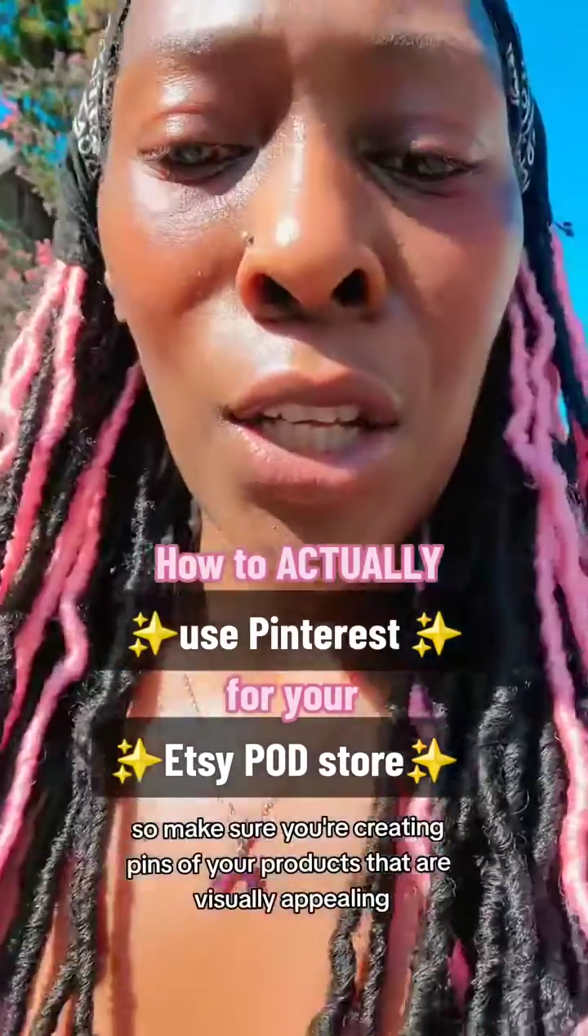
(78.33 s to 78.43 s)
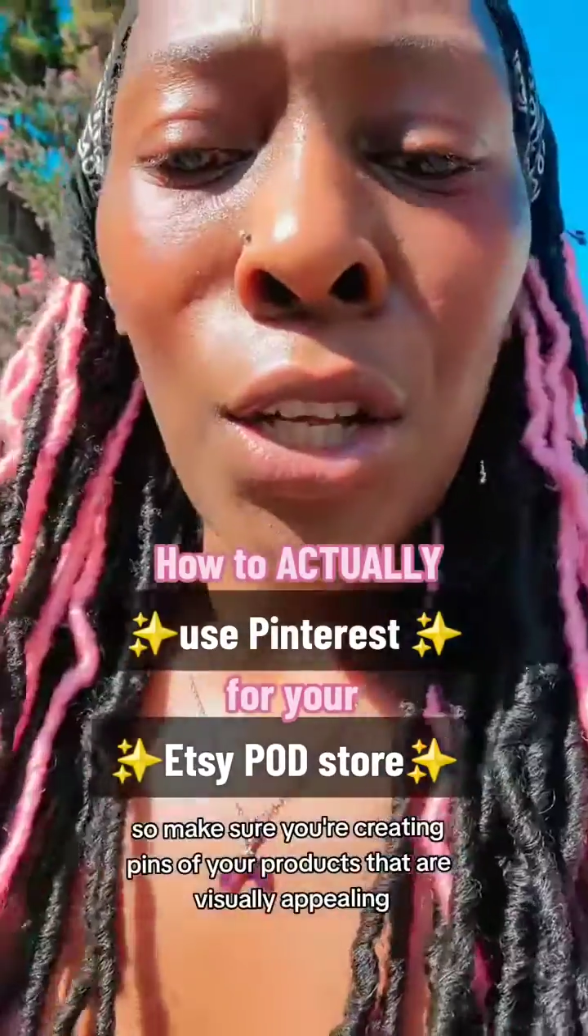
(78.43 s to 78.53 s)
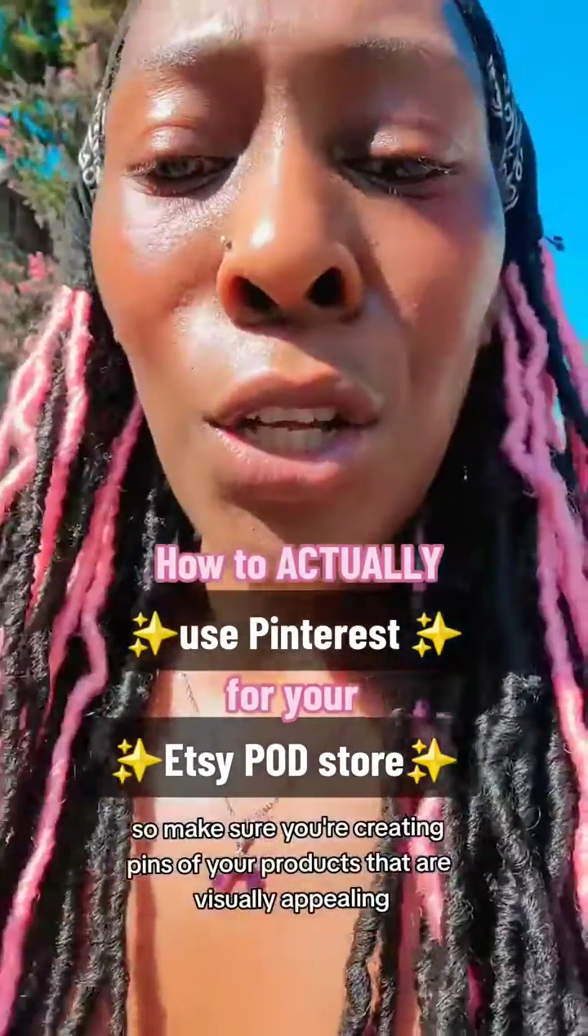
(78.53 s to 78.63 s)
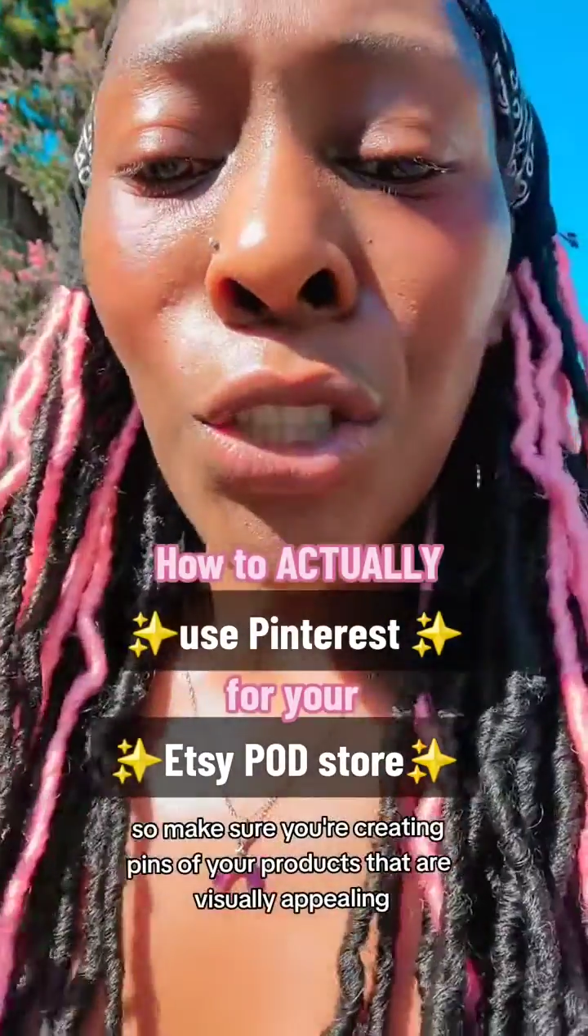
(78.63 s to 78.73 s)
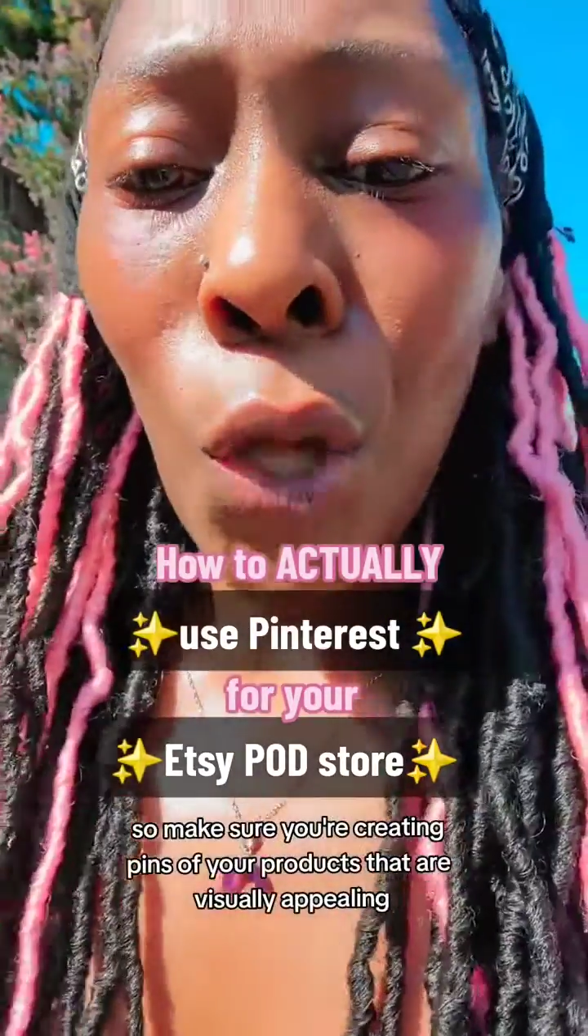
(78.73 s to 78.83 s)

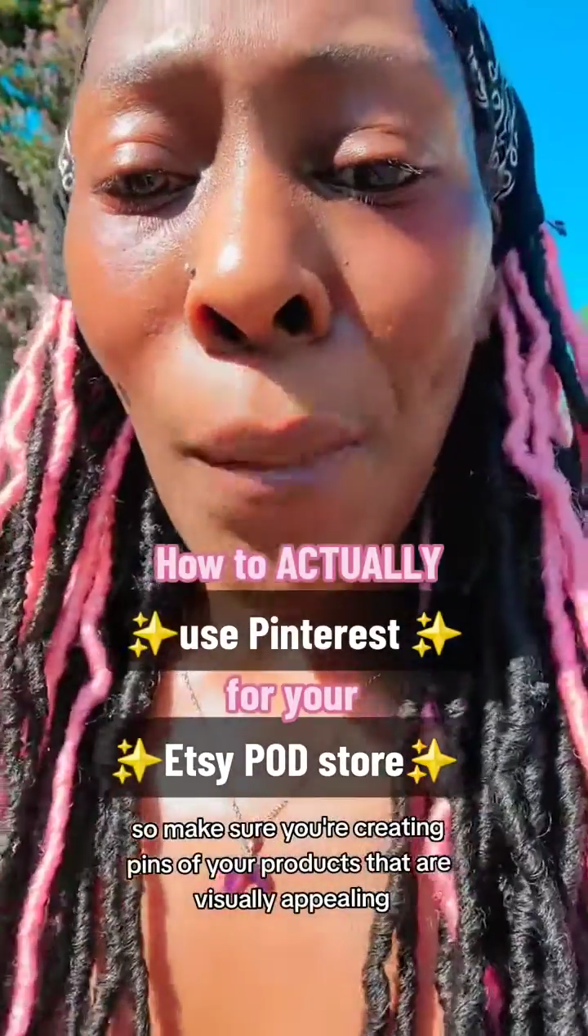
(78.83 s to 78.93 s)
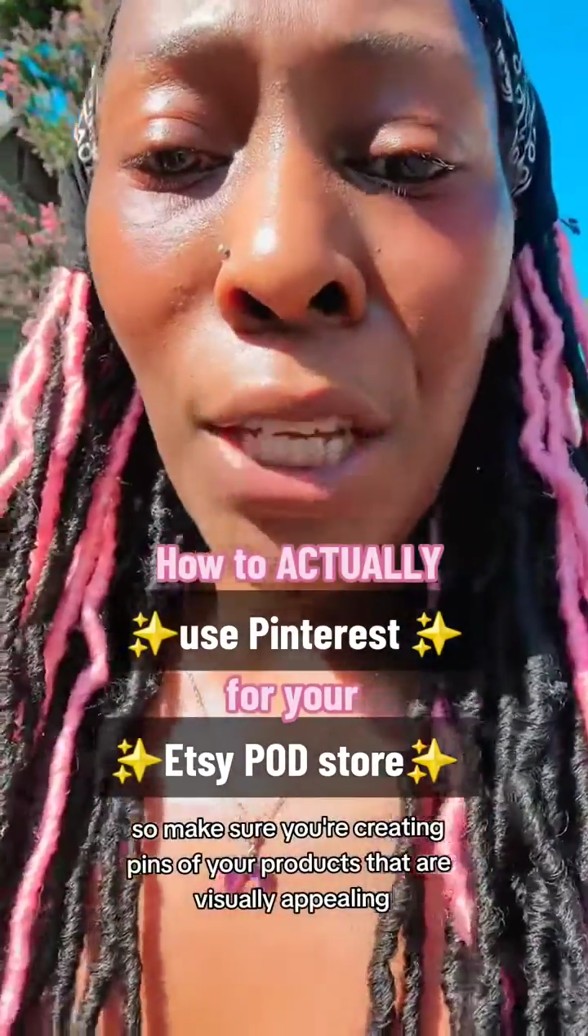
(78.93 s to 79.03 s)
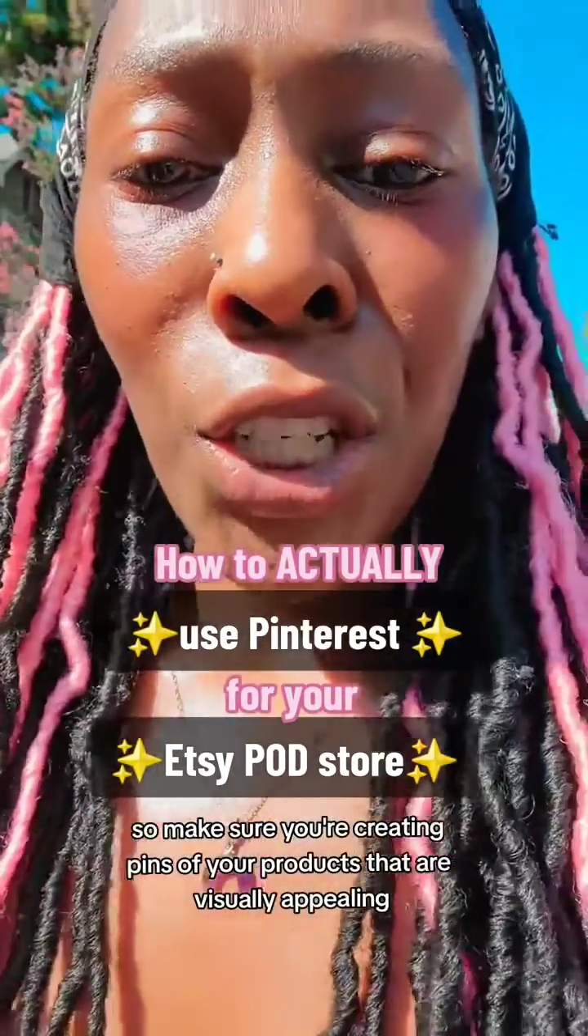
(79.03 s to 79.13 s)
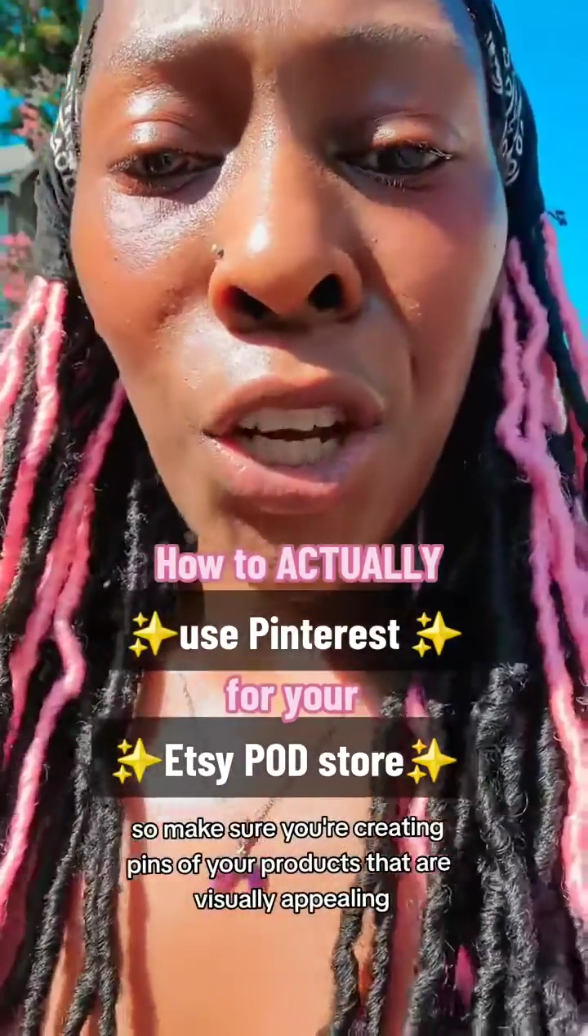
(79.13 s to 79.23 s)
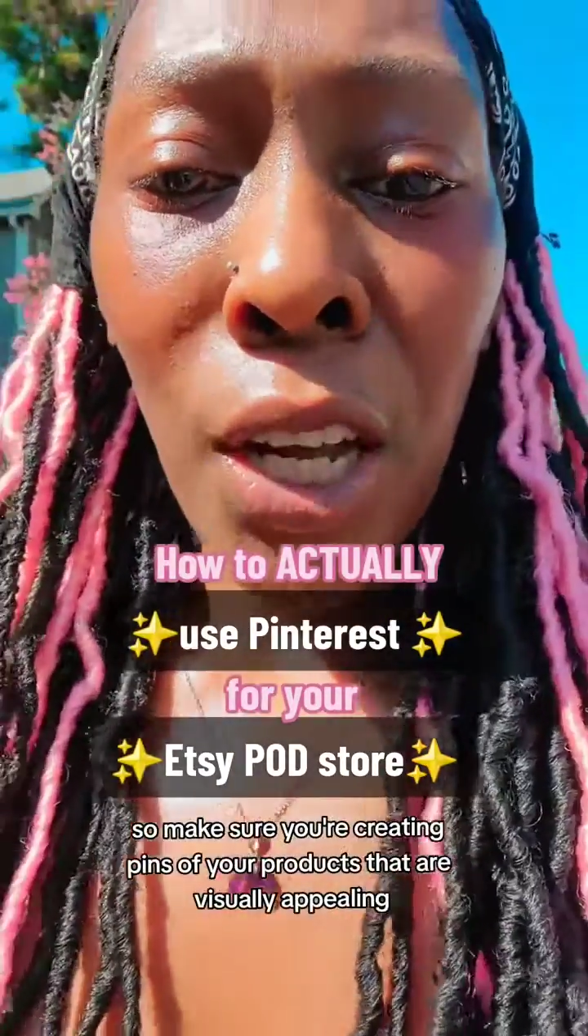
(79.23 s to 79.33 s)
you're
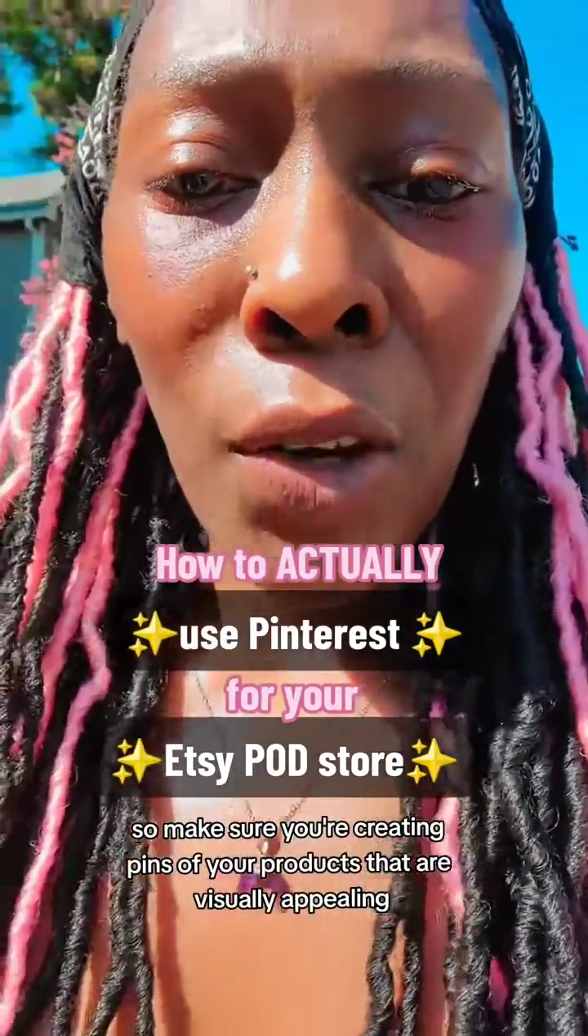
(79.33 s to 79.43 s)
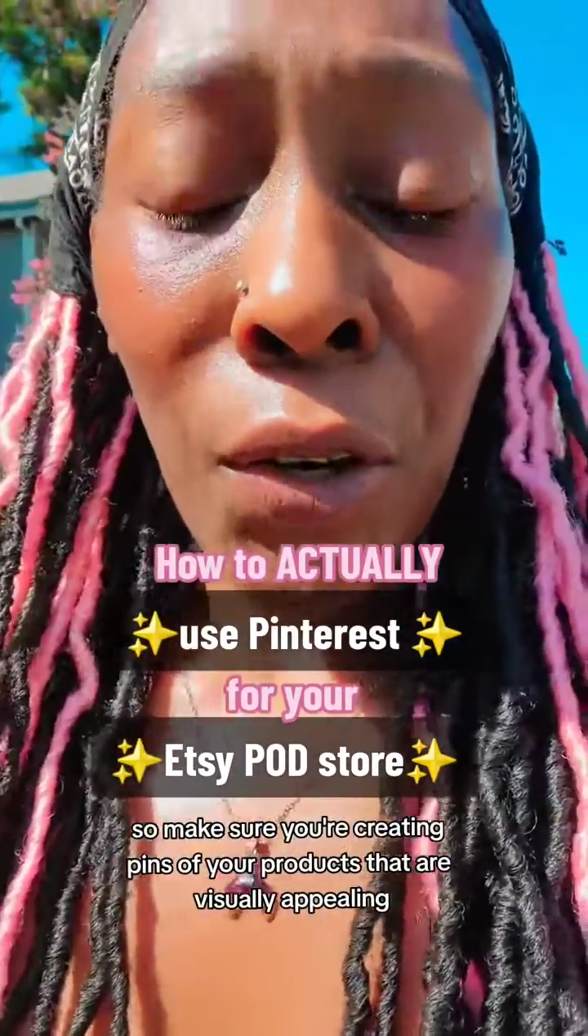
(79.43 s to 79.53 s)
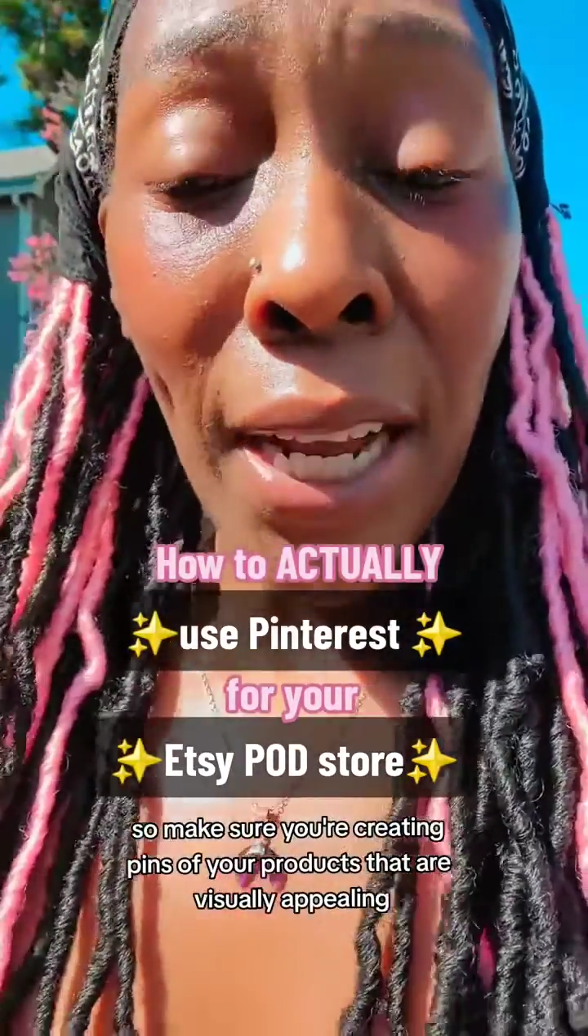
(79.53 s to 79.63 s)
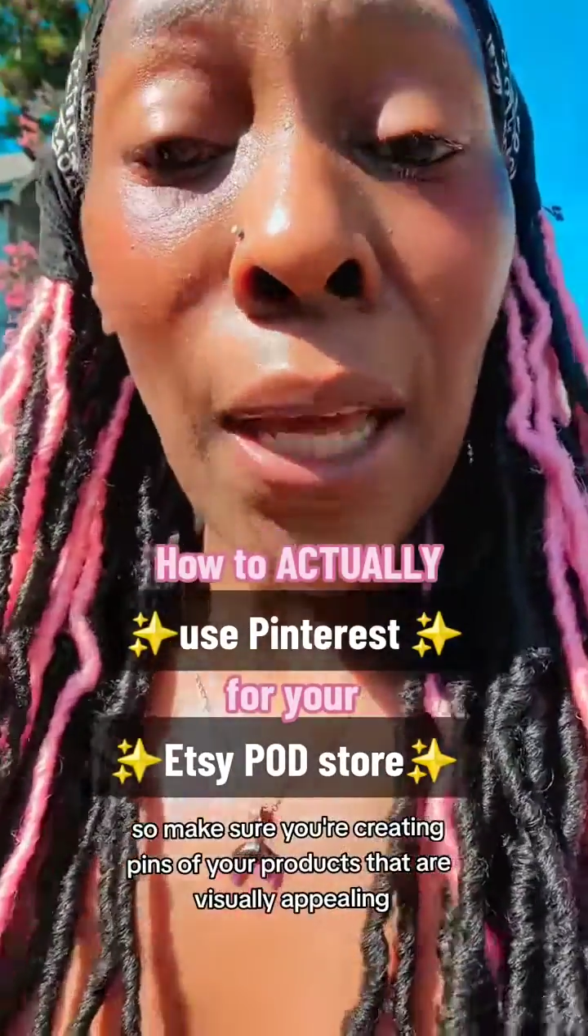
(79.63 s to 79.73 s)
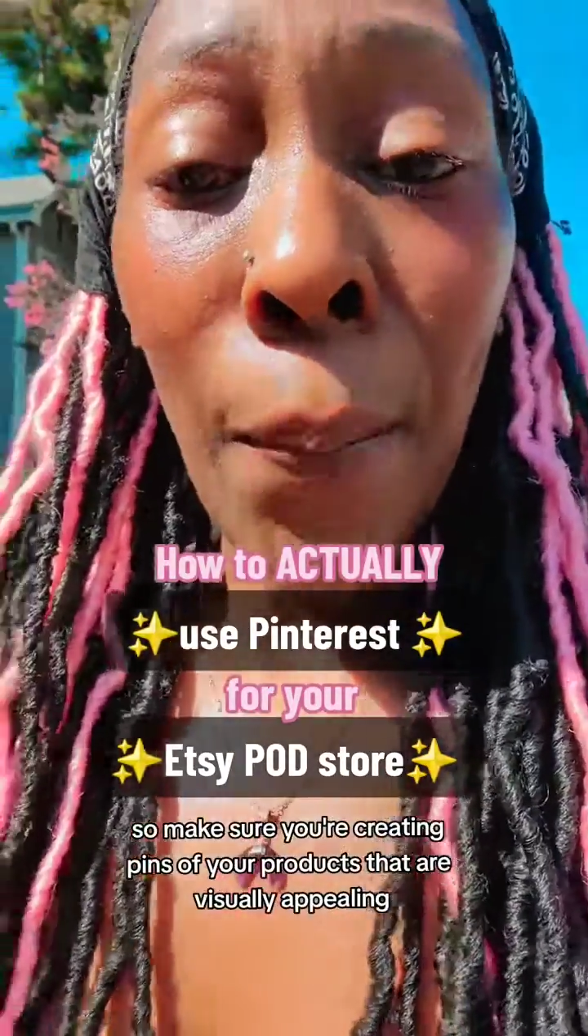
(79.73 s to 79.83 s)
creating pins